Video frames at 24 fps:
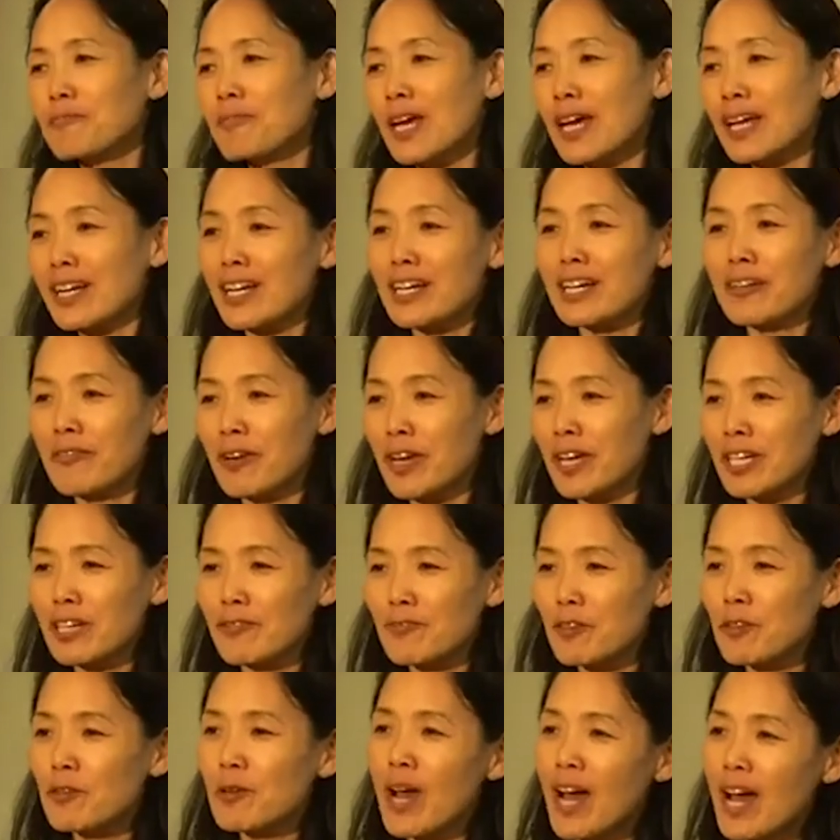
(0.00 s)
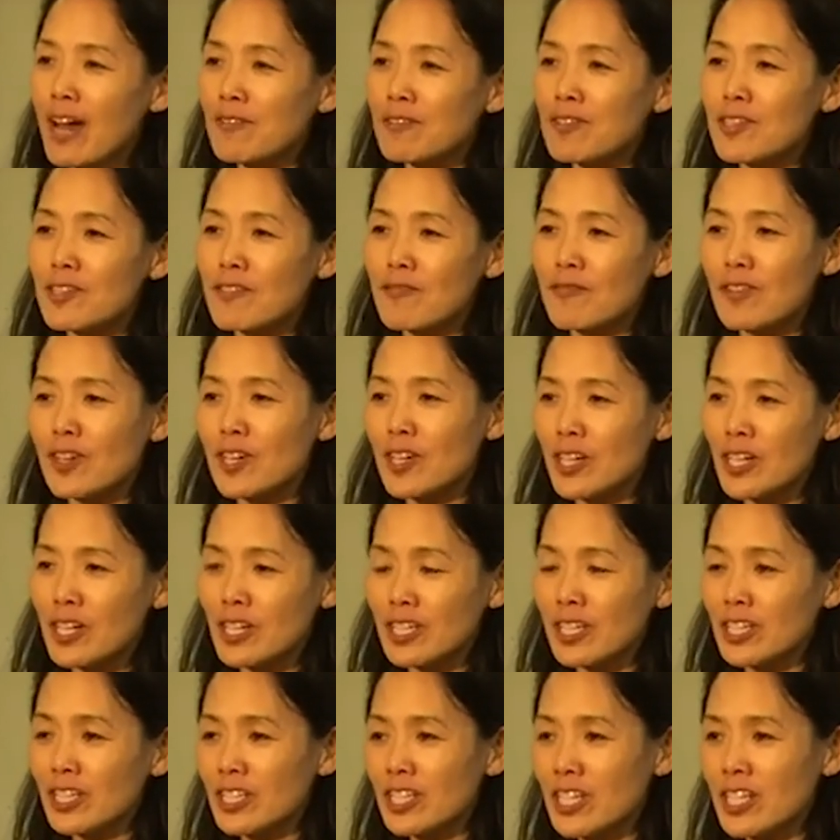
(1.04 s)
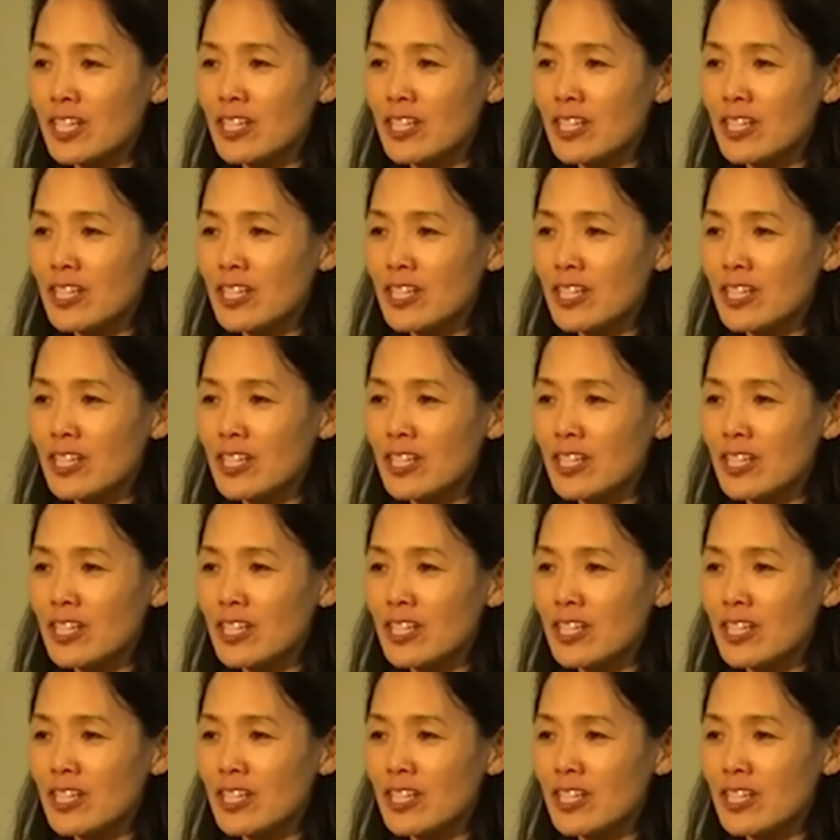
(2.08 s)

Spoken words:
any rate, if you have severe illness,